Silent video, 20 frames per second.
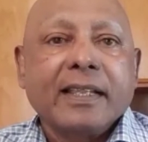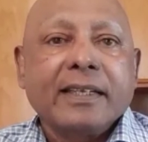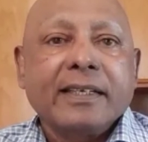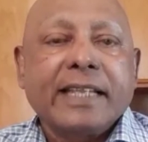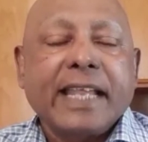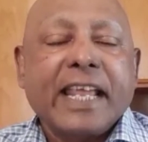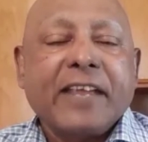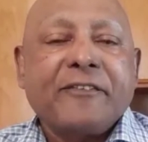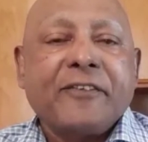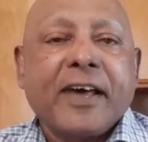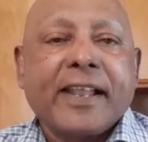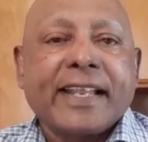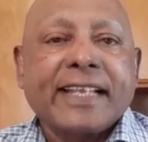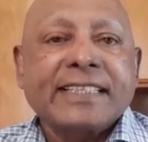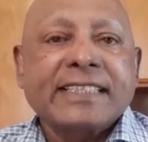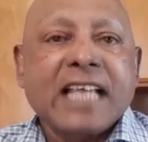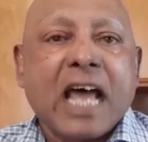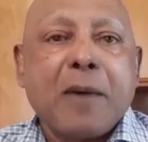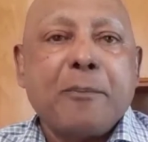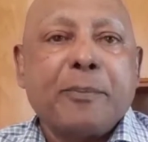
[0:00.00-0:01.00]
Take for
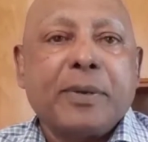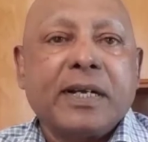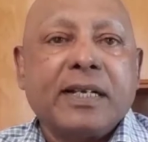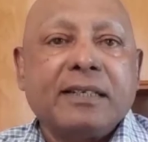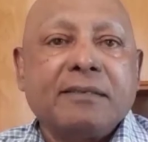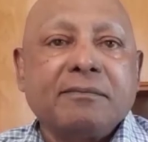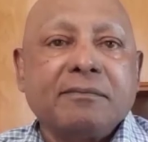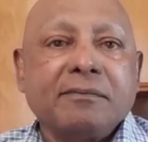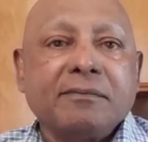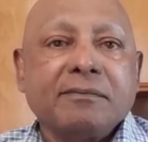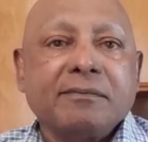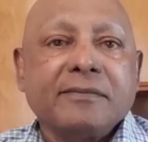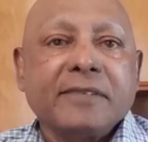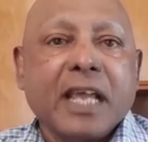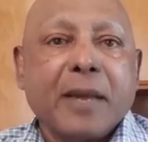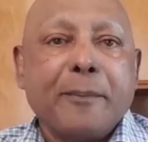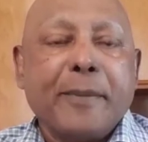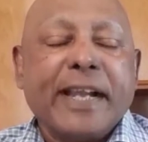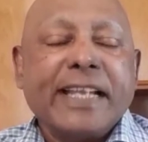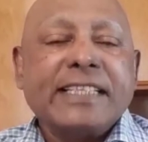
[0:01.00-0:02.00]
example
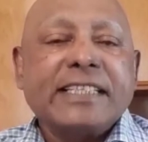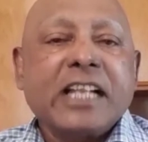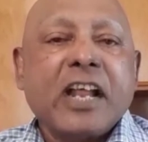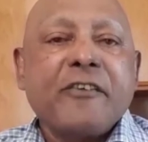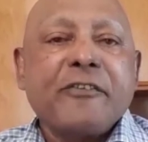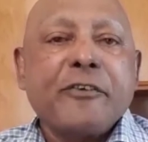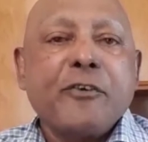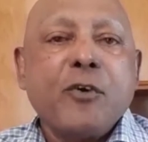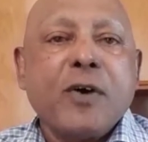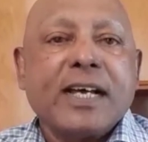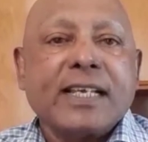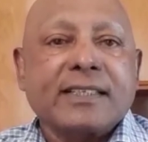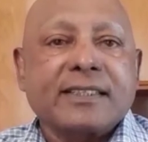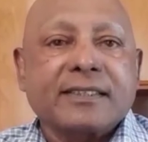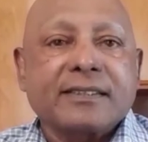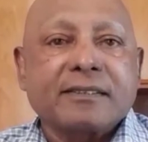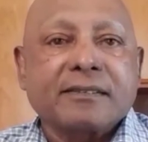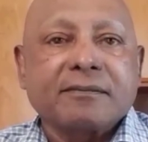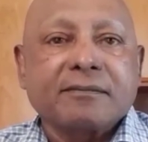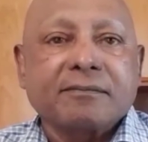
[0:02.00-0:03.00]
a medicine of yours,